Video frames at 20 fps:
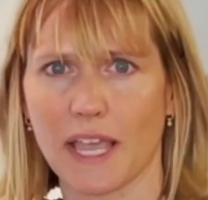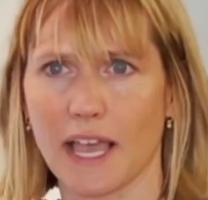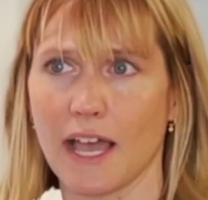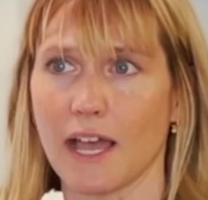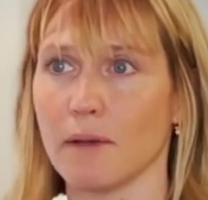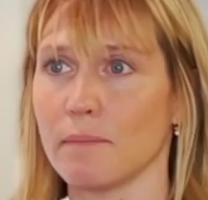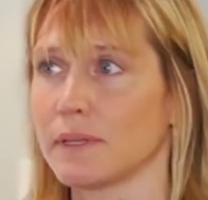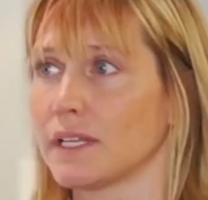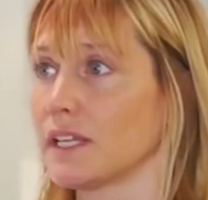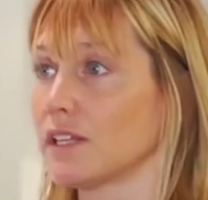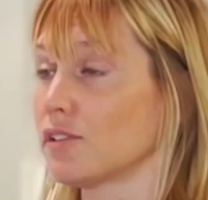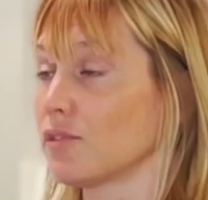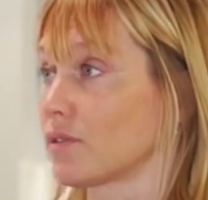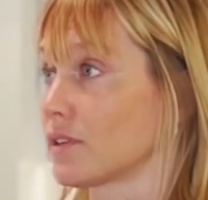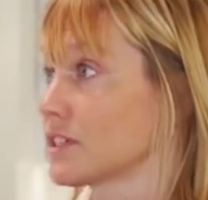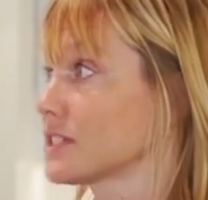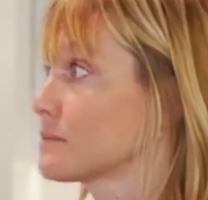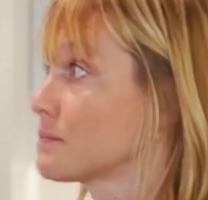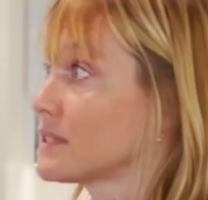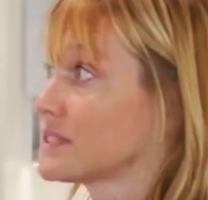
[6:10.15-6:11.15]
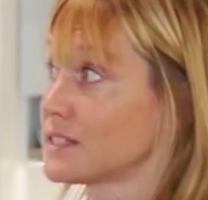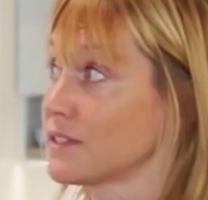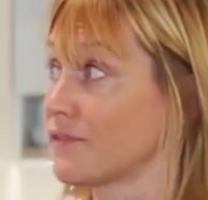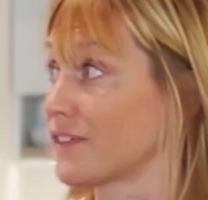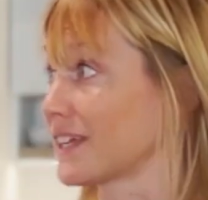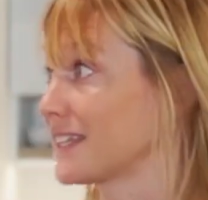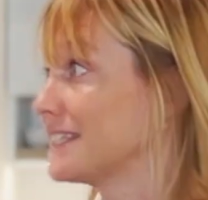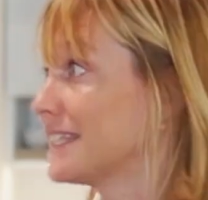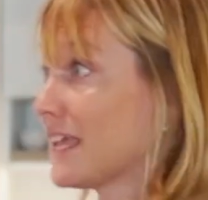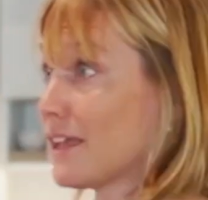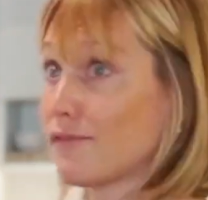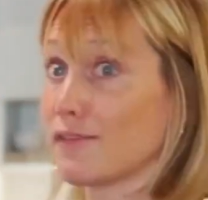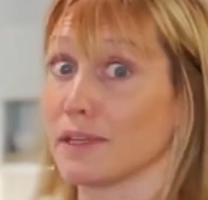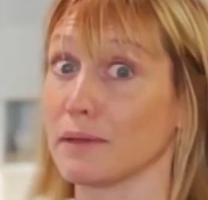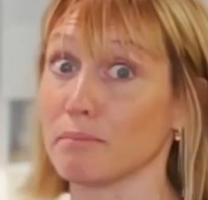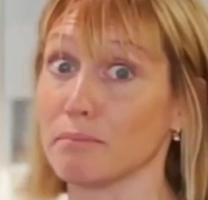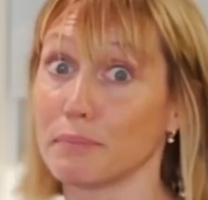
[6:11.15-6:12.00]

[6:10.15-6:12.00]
cabinet or a specific navy